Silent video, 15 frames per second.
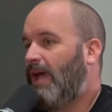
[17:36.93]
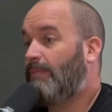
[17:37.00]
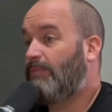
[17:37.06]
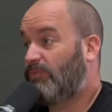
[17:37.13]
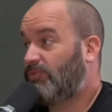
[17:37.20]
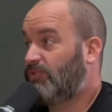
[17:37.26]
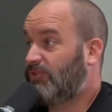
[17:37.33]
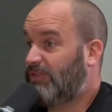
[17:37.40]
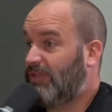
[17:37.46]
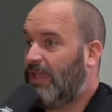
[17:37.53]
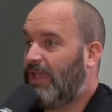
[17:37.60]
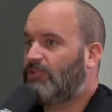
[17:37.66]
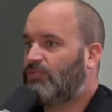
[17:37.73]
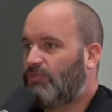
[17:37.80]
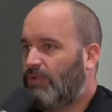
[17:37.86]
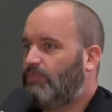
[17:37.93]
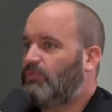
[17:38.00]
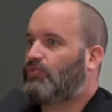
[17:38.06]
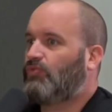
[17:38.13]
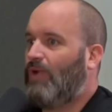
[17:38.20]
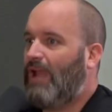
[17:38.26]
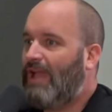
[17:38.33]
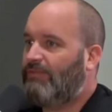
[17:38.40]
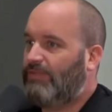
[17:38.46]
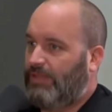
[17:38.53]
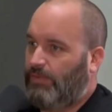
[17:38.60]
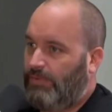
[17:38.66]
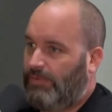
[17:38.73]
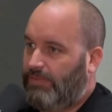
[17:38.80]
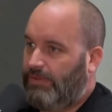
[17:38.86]
I'm she's like, I, "I'm
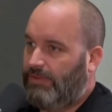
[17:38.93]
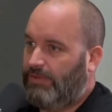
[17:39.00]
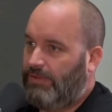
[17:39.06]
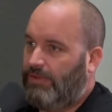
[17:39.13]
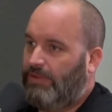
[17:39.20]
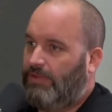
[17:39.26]
traveling with it."